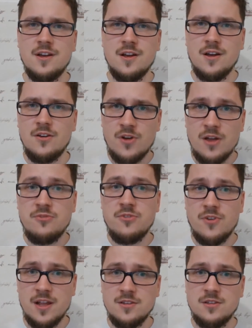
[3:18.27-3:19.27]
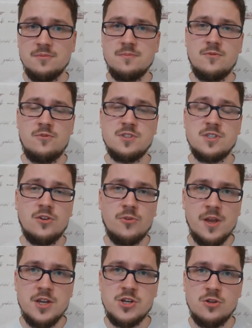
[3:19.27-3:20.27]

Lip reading: referendum for the creation